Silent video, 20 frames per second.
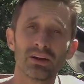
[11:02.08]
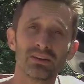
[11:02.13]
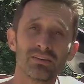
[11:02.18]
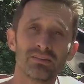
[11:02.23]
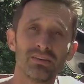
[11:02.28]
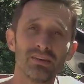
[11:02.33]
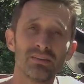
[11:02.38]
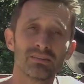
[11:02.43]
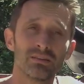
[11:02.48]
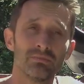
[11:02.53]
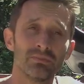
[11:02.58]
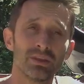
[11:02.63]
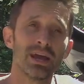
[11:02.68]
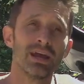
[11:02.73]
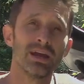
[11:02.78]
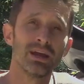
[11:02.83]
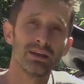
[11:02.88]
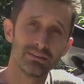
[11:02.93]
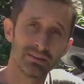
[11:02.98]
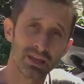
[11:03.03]
disease someday.
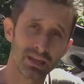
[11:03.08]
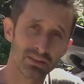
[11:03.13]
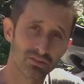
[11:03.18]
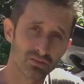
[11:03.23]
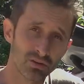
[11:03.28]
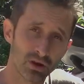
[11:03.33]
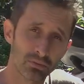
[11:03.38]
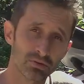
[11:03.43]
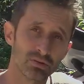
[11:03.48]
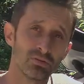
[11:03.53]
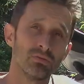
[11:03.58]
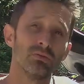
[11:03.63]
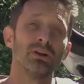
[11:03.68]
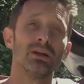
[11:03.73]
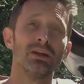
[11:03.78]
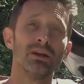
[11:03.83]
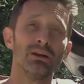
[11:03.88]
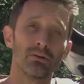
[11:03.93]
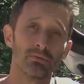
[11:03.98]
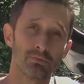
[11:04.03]
Take this
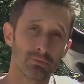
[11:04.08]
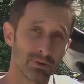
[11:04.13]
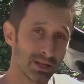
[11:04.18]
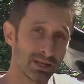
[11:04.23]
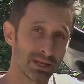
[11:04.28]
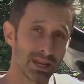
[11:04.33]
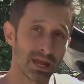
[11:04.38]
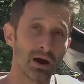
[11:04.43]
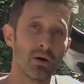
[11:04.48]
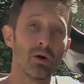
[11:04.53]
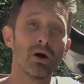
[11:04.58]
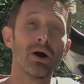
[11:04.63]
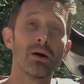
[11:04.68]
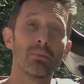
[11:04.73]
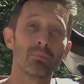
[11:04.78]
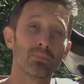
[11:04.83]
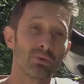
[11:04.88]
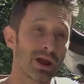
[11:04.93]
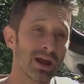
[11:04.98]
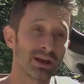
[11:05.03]
opportunity right now,
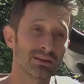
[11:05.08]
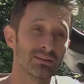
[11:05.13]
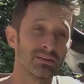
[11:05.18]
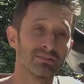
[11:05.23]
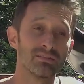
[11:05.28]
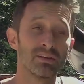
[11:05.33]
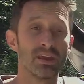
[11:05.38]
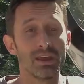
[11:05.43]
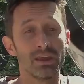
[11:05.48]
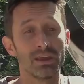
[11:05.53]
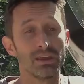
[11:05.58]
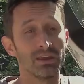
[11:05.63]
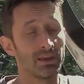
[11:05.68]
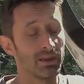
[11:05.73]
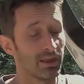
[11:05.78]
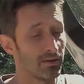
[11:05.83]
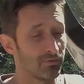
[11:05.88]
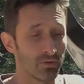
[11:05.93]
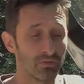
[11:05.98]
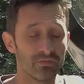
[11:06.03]
practice.
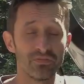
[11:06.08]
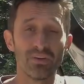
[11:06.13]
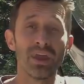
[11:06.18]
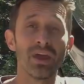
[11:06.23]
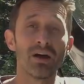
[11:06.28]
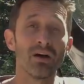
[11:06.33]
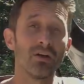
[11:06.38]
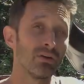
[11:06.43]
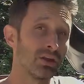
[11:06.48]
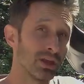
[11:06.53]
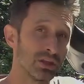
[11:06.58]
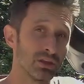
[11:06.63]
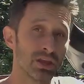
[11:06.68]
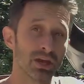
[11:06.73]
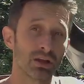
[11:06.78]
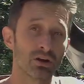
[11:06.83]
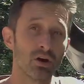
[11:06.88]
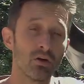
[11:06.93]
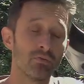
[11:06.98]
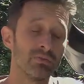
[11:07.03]
If you fail and you
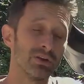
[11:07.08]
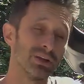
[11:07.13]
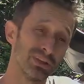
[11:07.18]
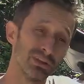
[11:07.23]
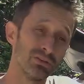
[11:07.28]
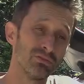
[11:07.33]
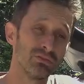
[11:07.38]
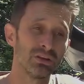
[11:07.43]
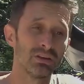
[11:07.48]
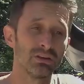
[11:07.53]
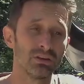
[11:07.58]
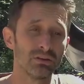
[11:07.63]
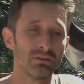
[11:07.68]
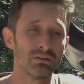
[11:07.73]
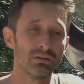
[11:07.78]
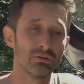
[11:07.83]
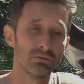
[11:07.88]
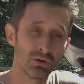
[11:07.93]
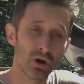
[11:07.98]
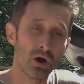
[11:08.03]
get COVID, you need,
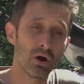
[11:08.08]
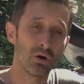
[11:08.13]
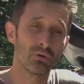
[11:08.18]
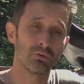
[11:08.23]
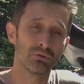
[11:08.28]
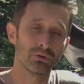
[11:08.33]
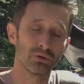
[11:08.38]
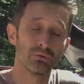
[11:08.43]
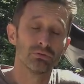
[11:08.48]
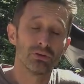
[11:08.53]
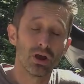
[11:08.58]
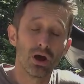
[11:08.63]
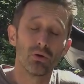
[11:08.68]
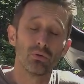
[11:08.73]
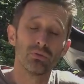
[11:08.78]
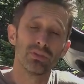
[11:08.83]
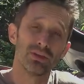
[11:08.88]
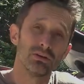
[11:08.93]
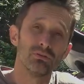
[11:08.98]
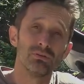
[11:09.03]
you know, you'll
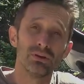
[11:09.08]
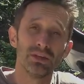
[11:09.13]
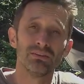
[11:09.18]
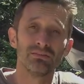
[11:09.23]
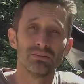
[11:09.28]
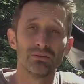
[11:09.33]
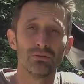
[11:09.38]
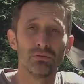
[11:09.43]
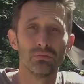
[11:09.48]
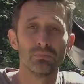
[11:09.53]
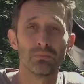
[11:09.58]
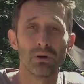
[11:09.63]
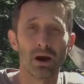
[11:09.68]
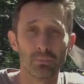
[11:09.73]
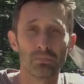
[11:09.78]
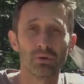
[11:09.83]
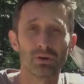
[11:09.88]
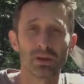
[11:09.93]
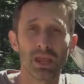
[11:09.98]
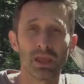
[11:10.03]
know that you need to
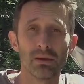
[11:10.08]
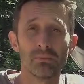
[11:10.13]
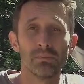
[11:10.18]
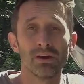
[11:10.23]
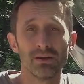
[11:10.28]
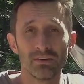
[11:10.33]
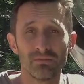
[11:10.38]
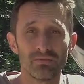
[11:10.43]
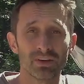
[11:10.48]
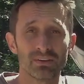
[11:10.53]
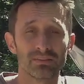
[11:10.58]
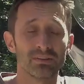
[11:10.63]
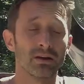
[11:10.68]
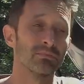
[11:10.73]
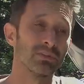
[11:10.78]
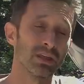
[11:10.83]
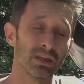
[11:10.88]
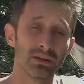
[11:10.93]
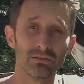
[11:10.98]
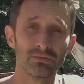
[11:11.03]
up your game, fix
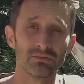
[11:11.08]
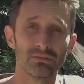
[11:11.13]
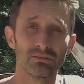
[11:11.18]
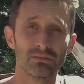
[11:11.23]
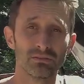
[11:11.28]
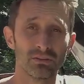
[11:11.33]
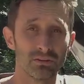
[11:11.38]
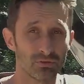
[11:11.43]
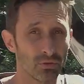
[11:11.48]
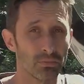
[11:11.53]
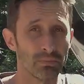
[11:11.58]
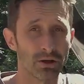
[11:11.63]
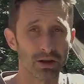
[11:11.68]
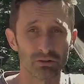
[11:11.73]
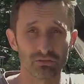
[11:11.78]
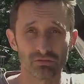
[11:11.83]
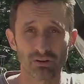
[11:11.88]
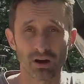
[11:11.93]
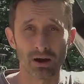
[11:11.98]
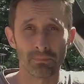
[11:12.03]
something, to do a better
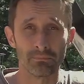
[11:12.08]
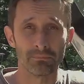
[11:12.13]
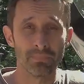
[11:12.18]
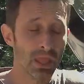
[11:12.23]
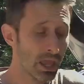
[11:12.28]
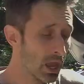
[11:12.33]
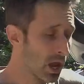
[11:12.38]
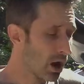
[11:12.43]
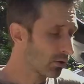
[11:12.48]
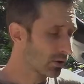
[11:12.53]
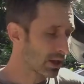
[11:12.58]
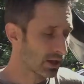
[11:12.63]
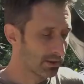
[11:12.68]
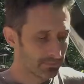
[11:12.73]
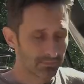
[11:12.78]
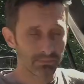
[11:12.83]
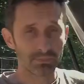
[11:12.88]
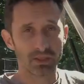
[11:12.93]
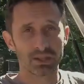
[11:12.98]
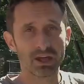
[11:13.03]
job. Okay,
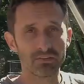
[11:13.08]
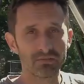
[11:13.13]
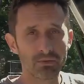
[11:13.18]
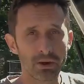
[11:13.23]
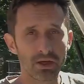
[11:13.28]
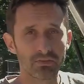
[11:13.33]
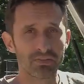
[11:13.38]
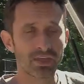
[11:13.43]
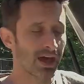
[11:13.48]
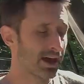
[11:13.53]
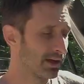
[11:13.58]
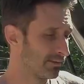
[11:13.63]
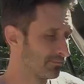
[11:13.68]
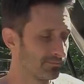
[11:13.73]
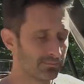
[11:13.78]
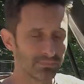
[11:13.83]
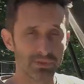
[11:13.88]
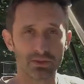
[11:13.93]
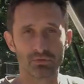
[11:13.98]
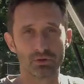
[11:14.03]
enough about that.
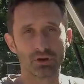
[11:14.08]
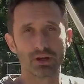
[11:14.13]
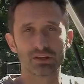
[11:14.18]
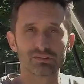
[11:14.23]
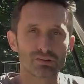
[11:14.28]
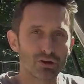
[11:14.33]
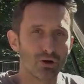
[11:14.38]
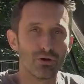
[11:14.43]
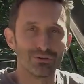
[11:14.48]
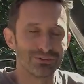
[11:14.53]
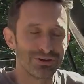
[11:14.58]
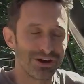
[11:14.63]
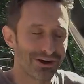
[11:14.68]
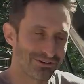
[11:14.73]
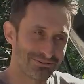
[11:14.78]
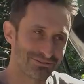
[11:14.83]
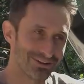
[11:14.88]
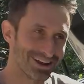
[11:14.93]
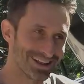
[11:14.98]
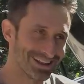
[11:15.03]
If you're not sold
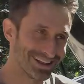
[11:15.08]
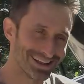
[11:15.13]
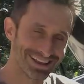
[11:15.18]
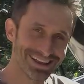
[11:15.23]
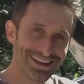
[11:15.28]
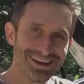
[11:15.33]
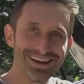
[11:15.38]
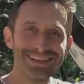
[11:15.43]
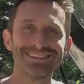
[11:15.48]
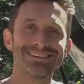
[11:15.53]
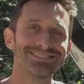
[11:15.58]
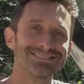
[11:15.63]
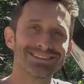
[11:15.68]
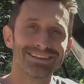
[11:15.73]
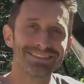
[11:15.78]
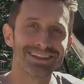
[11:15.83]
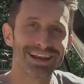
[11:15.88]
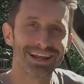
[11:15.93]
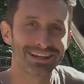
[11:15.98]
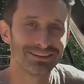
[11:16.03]
already, there's
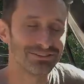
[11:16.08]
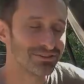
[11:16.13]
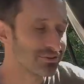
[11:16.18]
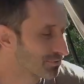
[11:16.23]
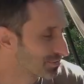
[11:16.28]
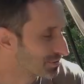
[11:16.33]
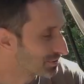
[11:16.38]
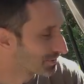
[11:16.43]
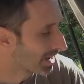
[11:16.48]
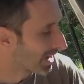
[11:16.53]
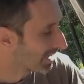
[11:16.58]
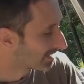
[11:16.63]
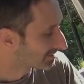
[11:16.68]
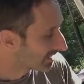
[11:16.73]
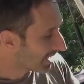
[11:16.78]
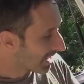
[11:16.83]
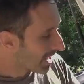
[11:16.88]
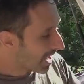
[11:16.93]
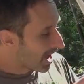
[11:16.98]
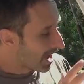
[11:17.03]
nothing I can do for you guys.
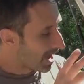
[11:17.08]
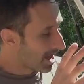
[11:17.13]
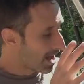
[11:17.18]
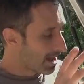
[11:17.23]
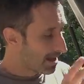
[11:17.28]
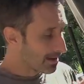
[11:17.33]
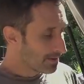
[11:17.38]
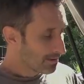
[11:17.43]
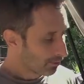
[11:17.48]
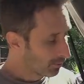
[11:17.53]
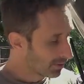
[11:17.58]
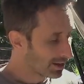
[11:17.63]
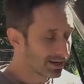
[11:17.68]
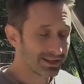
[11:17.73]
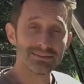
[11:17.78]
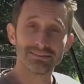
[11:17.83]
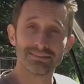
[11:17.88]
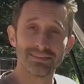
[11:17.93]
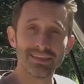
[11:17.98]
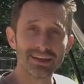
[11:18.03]
Uh, what
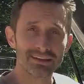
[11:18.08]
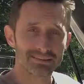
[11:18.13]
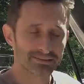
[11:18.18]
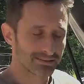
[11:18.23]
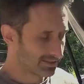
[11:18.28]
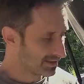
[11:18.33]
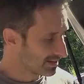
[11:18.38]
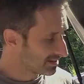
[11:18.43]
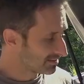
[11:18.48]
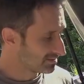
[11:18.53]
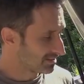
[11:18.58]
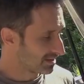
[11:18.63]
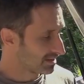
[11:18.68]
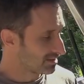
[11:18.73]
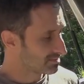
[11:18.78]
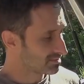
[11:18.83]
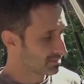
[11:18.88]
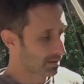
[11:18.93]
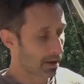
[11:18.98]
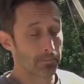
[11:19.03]
is this? This
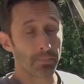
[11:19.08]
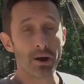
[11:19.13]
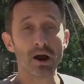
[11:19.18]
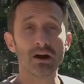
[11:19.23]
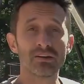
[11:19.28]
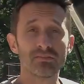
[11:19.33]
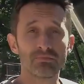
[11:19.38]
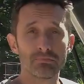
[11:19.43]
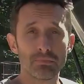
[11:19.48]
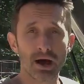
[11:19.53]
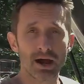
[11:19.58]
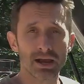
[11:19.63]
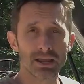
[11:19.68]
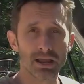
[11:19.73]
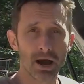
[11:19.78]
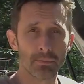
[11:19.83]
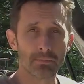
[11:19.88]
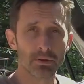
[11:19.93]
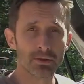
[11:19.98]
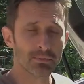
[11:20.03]
is a part of my
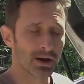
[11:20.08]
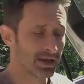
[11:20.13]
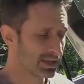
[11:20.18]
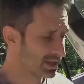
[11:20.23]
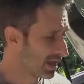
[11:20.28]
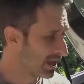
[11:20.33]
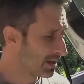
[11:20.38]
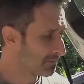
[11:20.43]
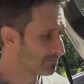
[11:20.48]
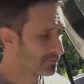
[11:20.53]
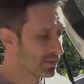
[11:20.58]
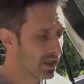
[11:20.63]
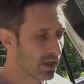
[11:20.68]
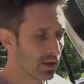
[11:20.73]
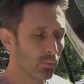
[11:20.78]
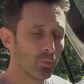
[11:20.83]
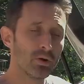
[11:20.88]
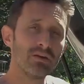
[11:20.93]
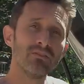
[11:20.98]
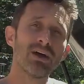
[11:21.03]
upping my game.
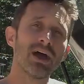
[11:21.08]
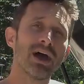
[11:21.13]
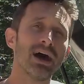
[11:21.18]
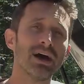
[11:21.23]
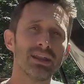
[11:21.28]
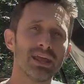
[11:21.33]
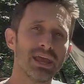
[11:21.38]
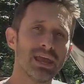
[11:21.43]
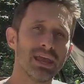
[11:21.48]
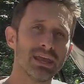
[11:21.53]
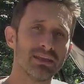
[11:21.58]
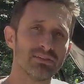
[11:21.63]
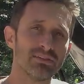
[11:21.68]
We've had a